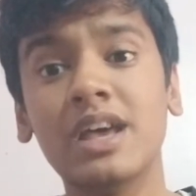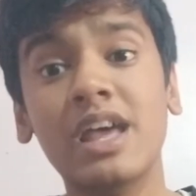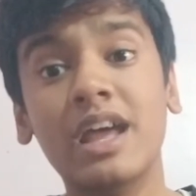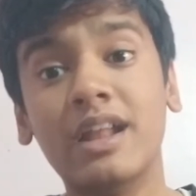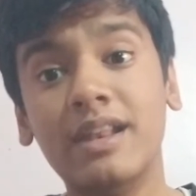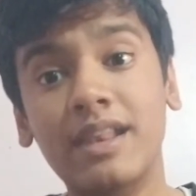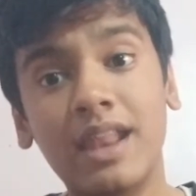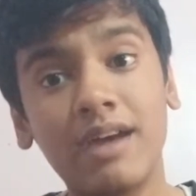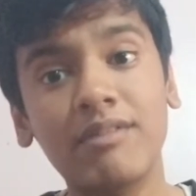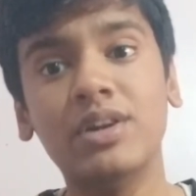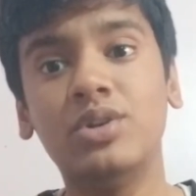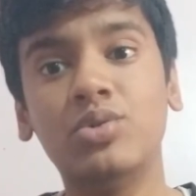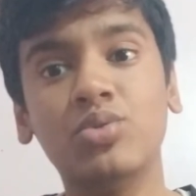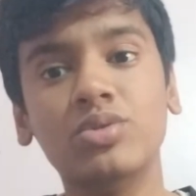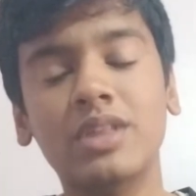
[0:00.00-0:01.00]
Never
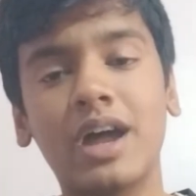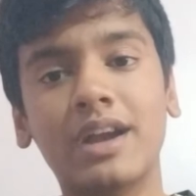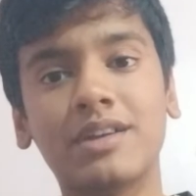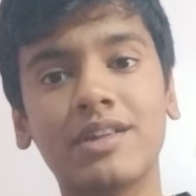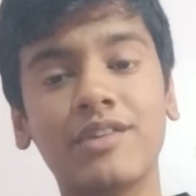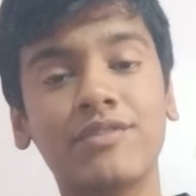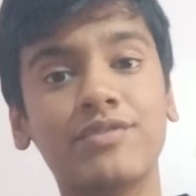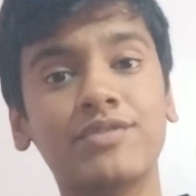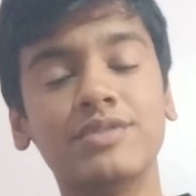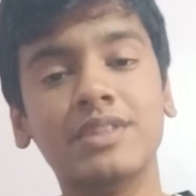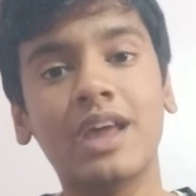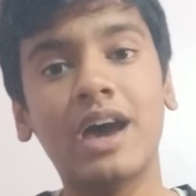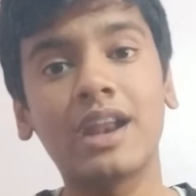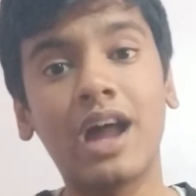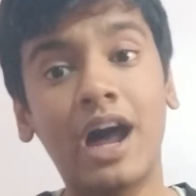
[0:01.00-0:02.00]
do that if
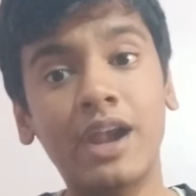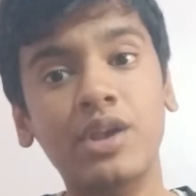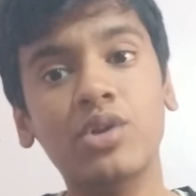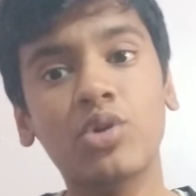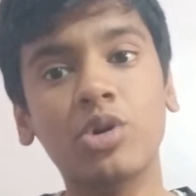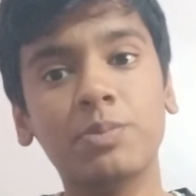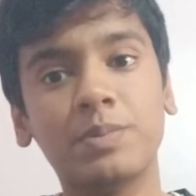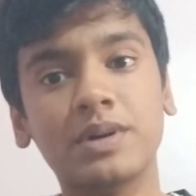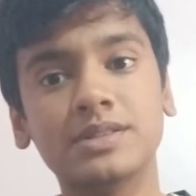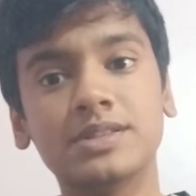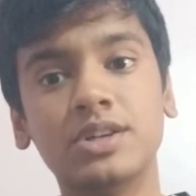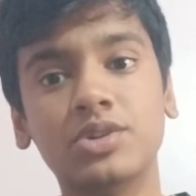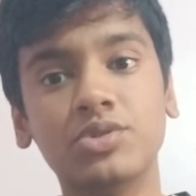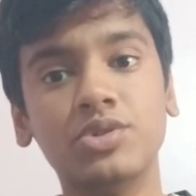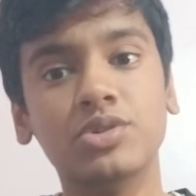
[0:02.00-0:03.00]
they are unknown
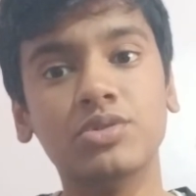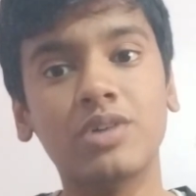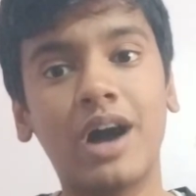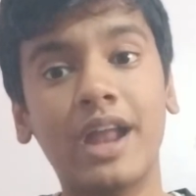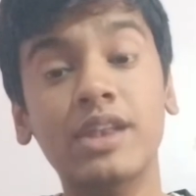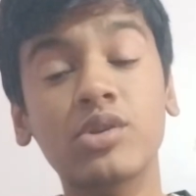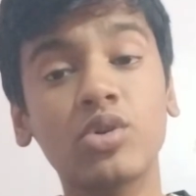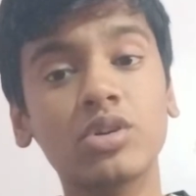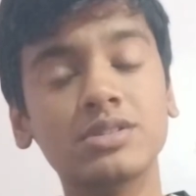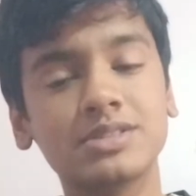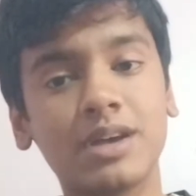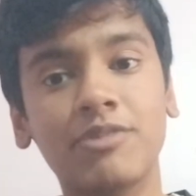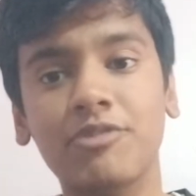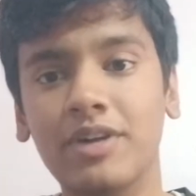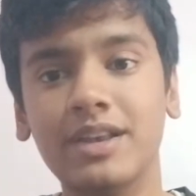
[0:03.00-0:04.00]
person to you. Unknown
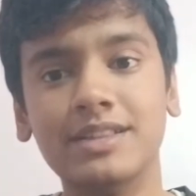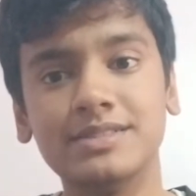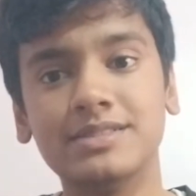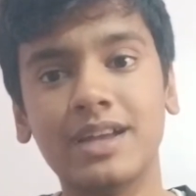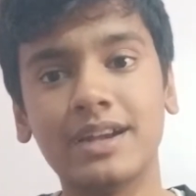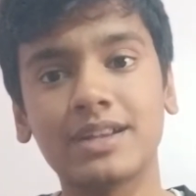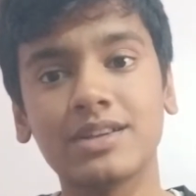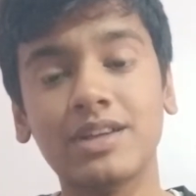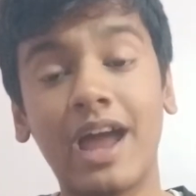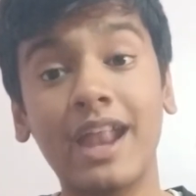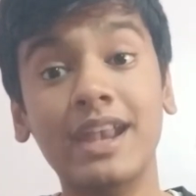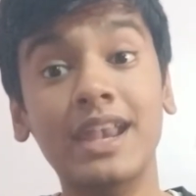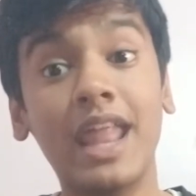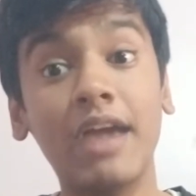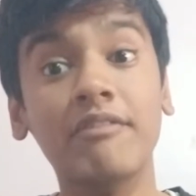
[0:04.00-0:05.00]
someone is that.
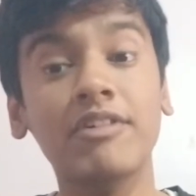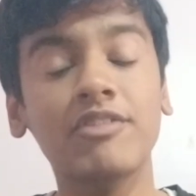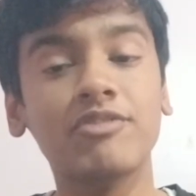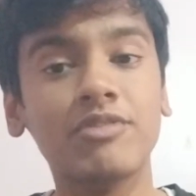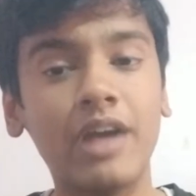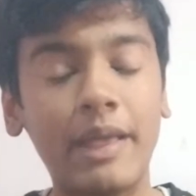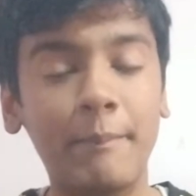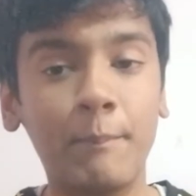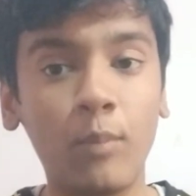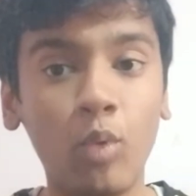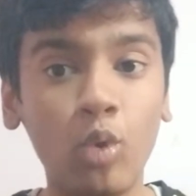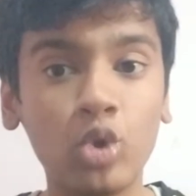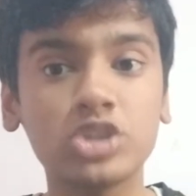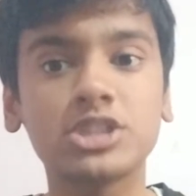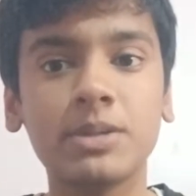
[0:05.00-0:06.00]
And never,
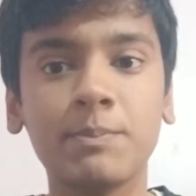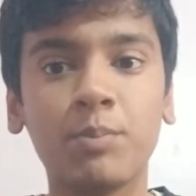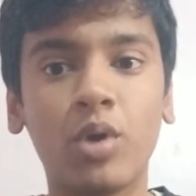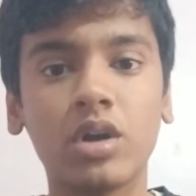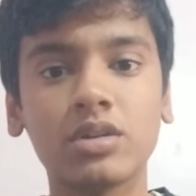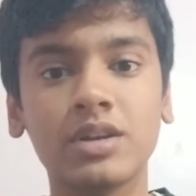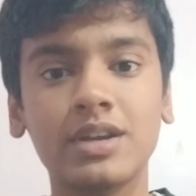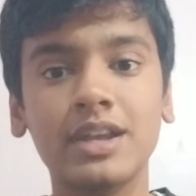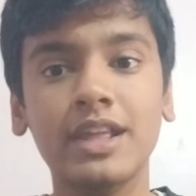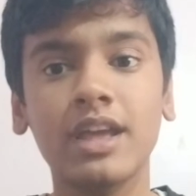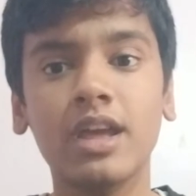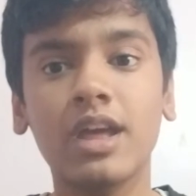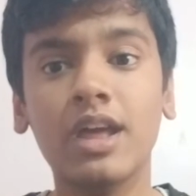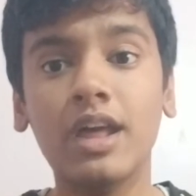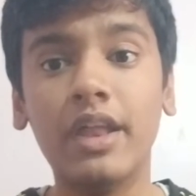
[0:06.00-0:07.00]
most
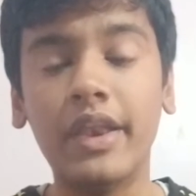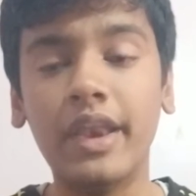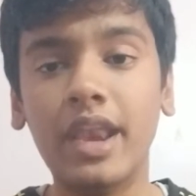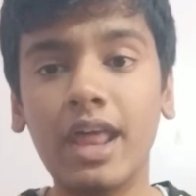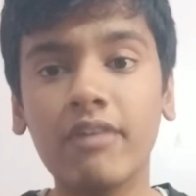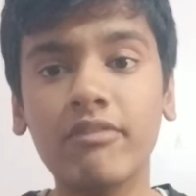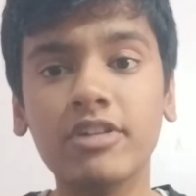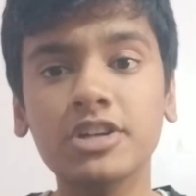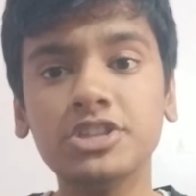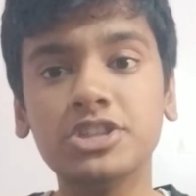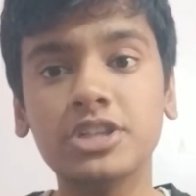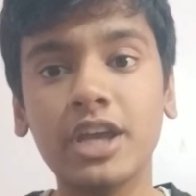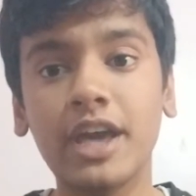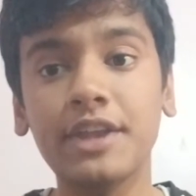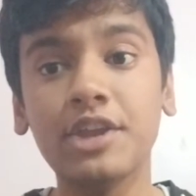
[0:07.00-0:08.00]
importantly, never
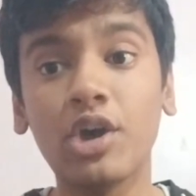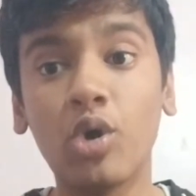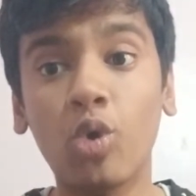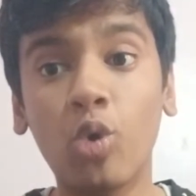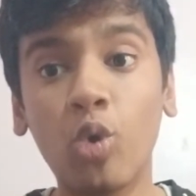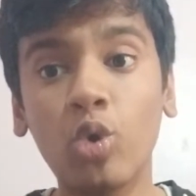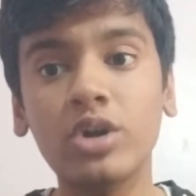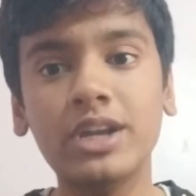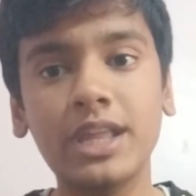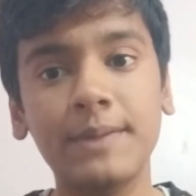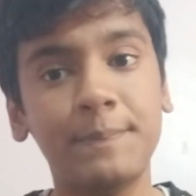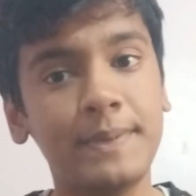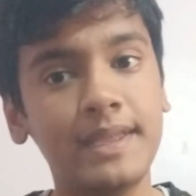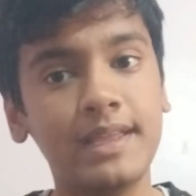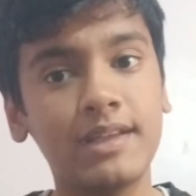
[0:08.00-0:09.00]
share your
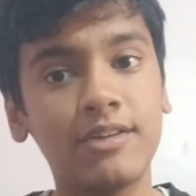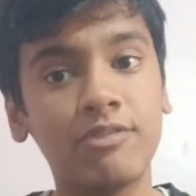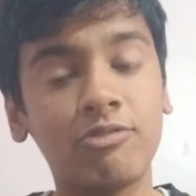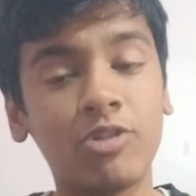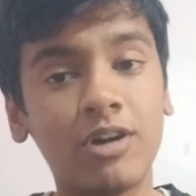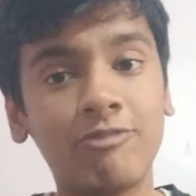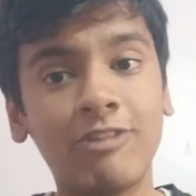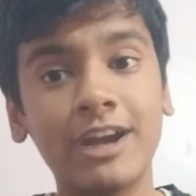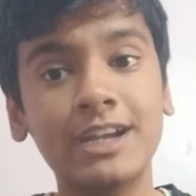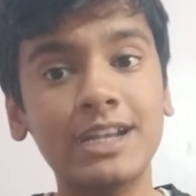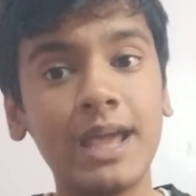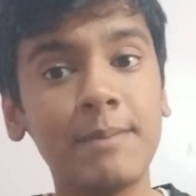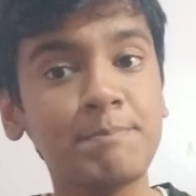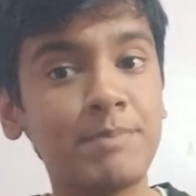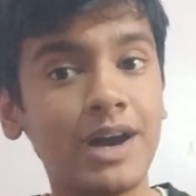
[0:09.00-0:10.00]
OTP,
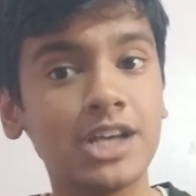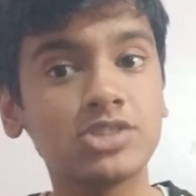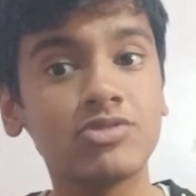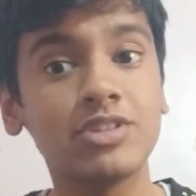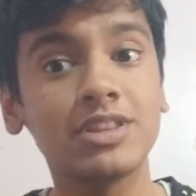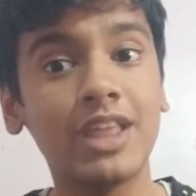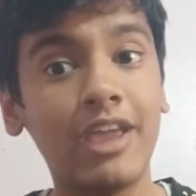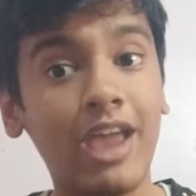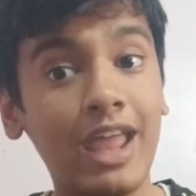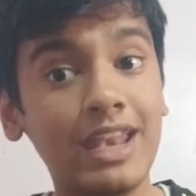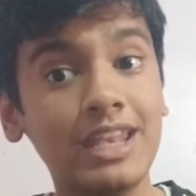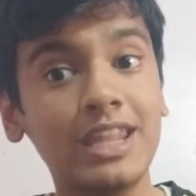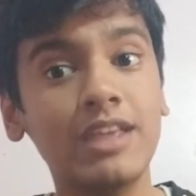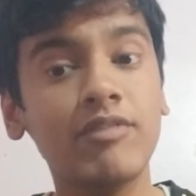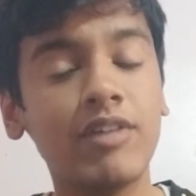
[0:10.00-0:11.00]
one-time password, with
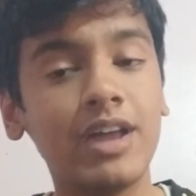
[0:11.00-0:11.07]
anyone.